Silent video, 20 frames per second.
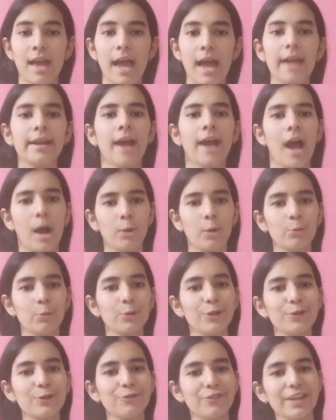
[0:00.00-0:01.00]
And how
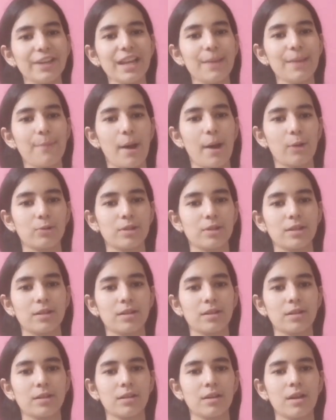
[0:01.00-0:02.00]
would you feel about
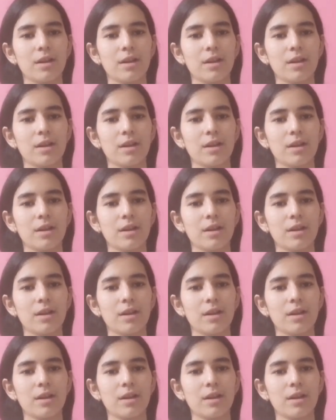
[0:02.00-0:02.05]
it?